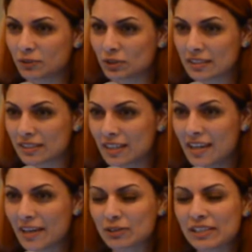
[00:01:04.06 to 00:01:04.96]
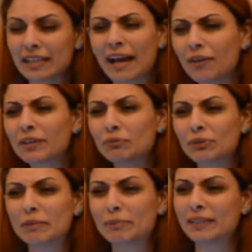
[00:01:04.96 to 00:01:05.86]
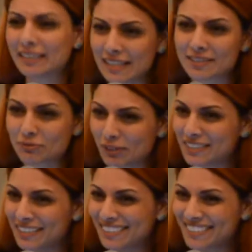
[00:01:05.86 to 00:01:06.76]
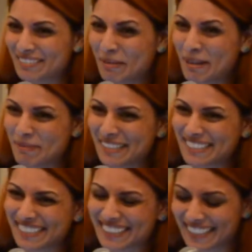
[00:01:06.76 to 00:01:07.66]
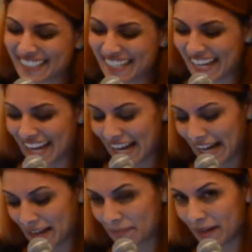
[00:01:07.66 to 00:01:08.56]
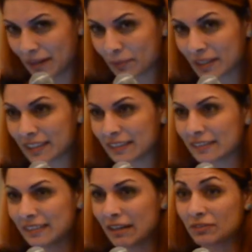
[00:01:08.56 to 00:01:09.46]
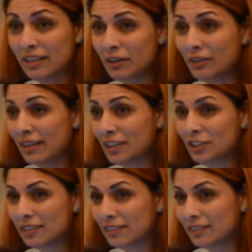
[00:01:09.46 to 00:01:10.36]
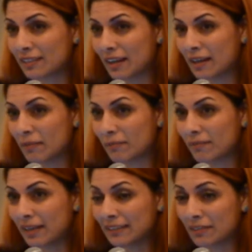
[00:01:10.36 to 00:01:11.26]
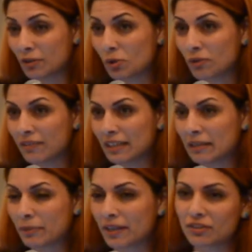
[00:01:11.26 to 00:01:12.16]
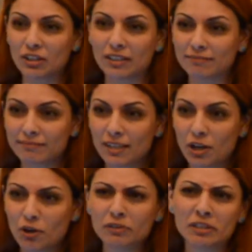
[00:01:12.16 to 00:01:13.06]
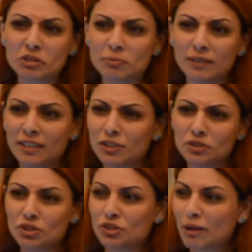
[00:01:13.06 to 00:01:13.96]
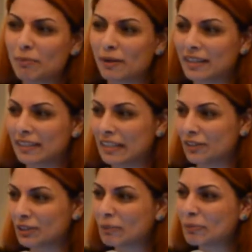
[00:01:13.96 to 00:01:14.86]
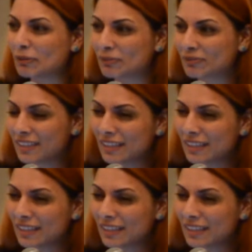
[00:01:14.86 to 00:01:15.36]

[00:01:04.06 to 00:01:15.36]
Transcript: Louis. It was like, how can we be less racist, basically. I work in downtown and I couldn't attend the whole thing, but I thought over lunch break I'll just drop by and hear a couple